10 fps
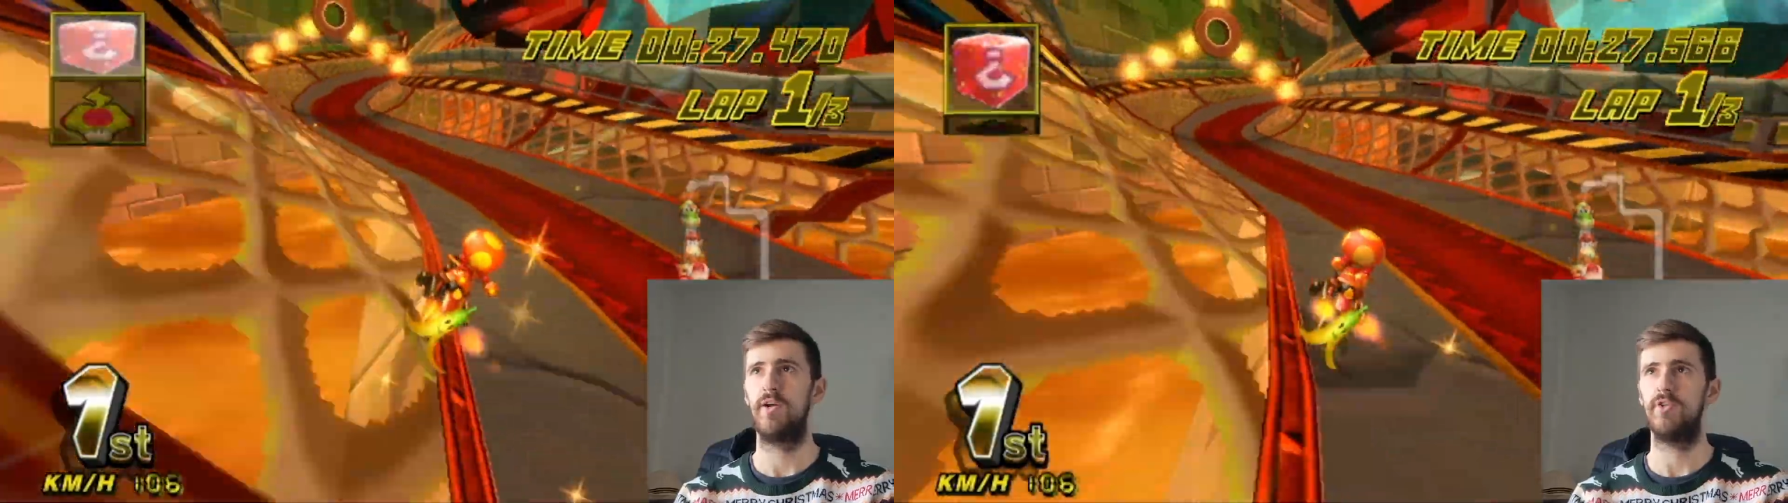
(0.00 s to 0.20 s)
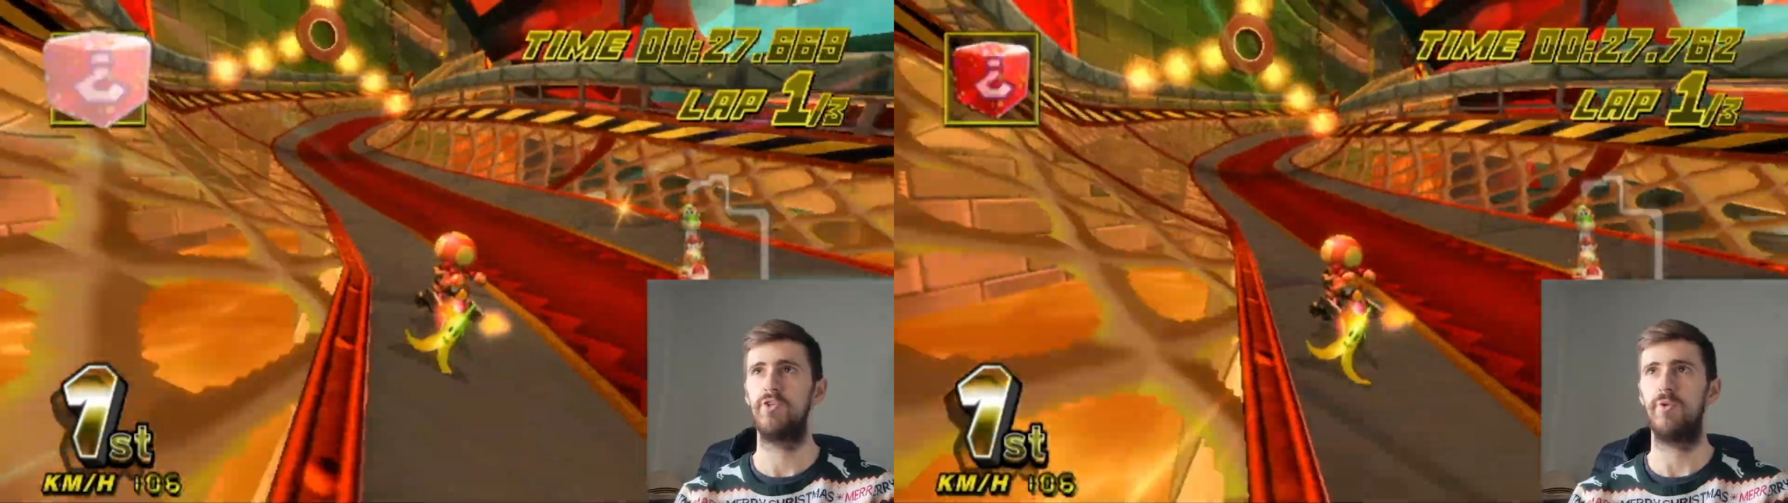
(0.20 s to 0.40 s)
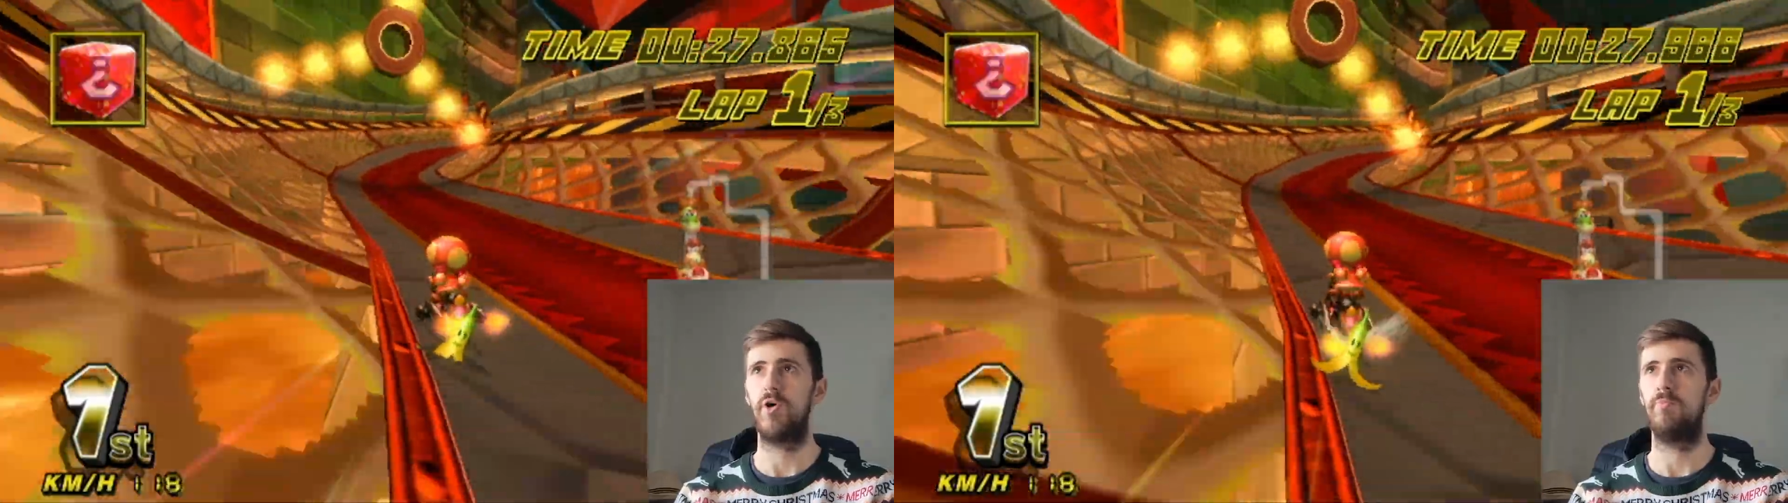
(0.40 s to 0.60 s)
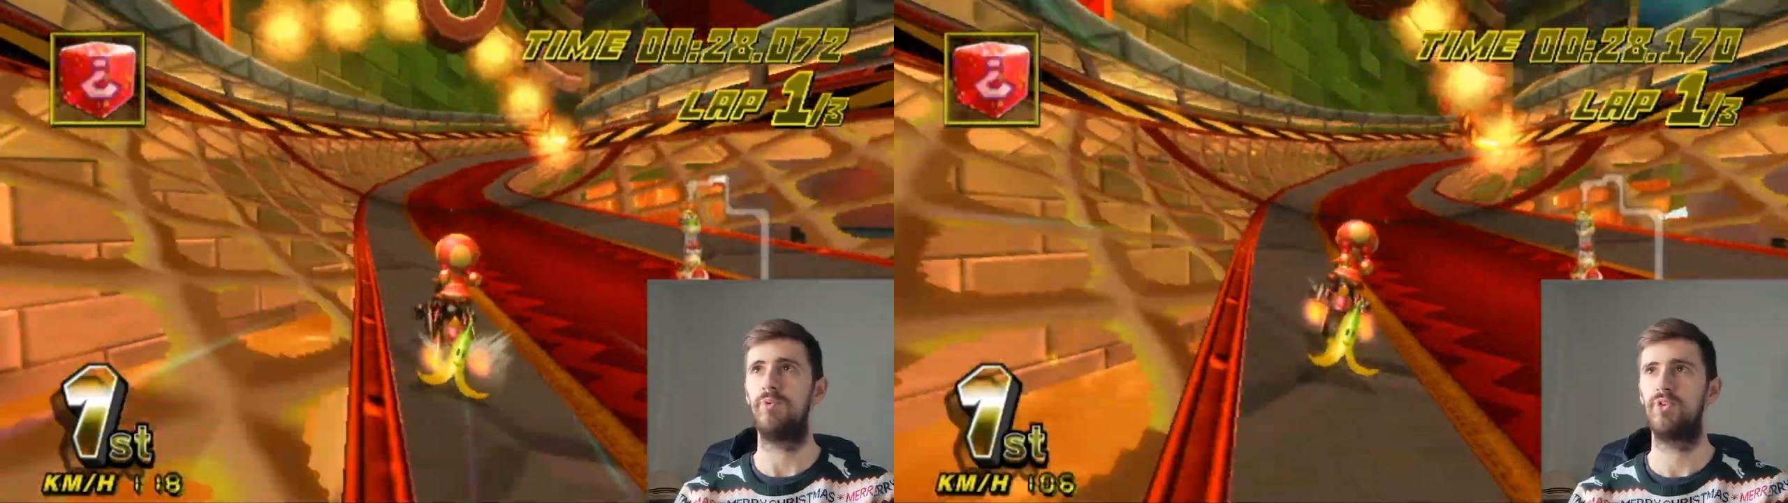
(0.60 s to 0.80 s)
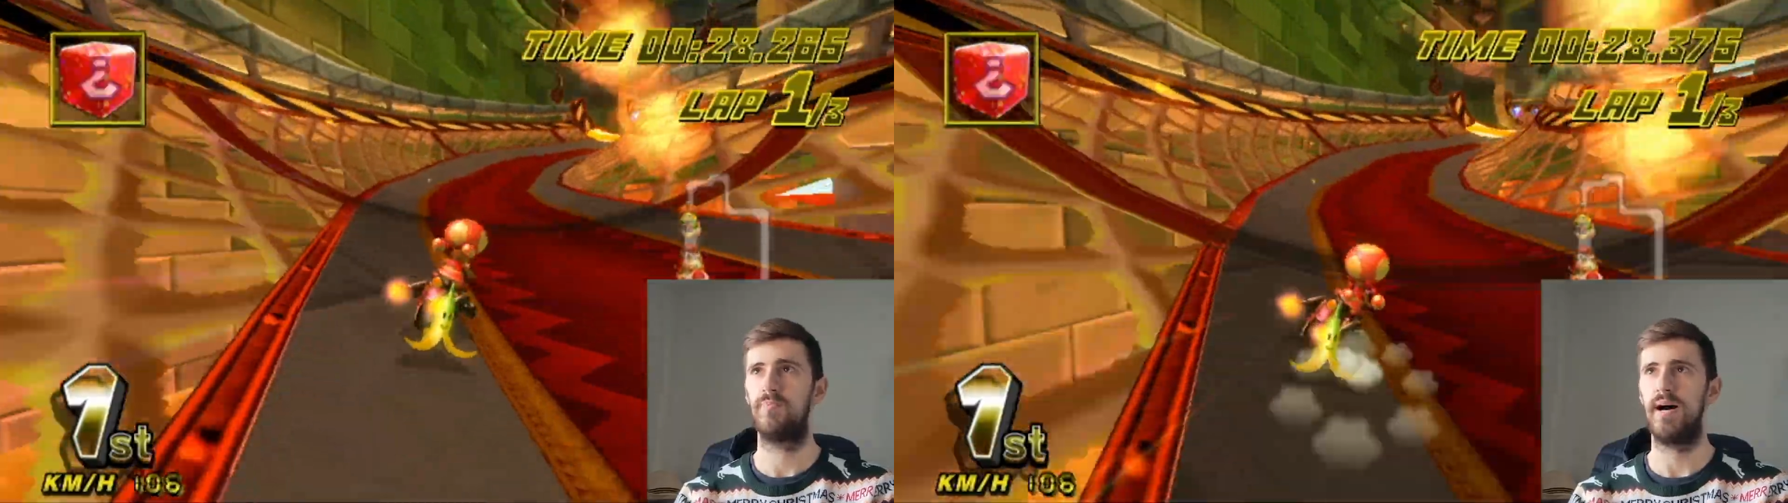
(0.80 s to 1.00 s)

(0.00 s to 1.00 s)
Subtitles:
on boost